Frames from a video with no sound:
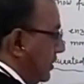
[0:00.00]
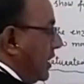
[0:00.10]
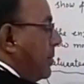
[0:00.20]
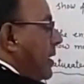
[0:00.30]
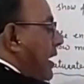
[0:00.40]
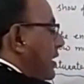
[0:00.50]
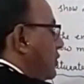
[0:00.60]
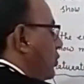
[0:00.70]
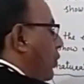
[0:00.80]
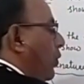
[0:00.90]
they may
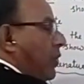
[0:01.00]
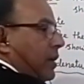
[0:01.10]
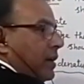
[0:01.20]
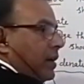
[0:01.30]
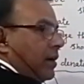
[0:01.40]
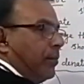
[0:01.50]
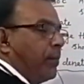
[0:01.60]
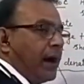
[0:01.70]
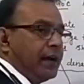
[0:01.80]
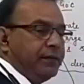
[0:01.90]
also
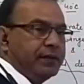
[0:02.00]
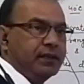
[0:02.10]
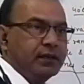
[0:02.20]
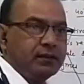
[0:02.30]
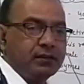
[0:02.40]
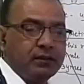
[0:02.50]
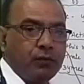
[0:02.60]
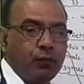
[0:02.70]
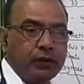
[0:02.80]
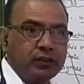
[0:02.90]
bind with the
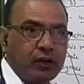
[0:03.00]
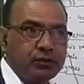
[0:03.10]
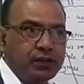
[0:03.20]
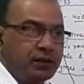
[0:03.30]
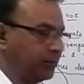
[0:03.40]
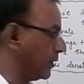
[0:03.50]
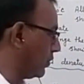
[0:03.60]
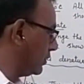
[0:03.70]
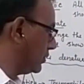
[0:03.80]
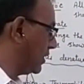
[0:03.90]
1000,
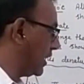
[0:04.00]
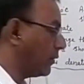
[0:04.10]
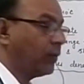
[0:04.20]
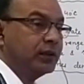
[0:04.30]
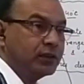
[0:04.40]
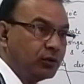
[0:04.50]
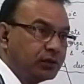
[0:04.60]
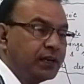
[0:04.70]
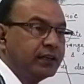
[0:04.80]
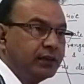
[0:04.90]
because there are
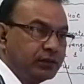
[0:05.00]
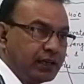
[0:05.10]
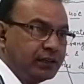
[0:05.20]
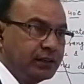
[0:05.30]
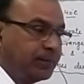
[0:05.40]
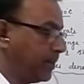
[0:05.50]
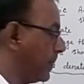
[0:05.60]
1000 active site.